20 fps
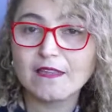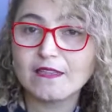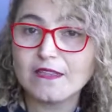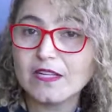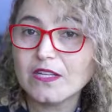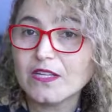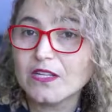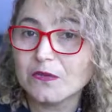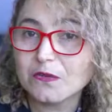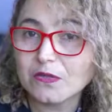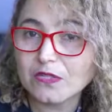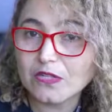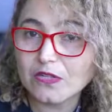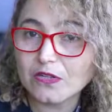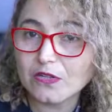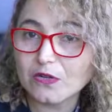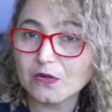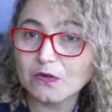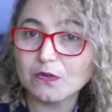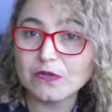Then you want to
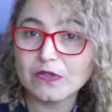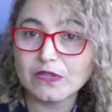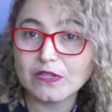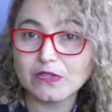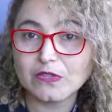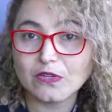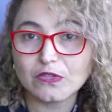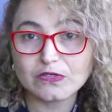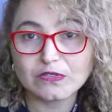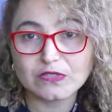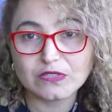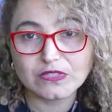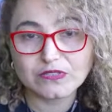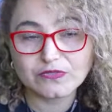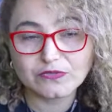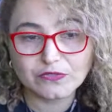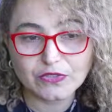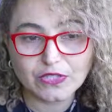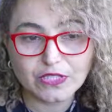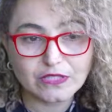know when the doctor's
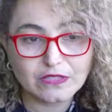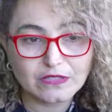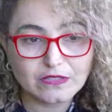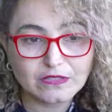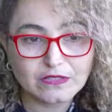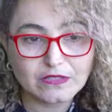free.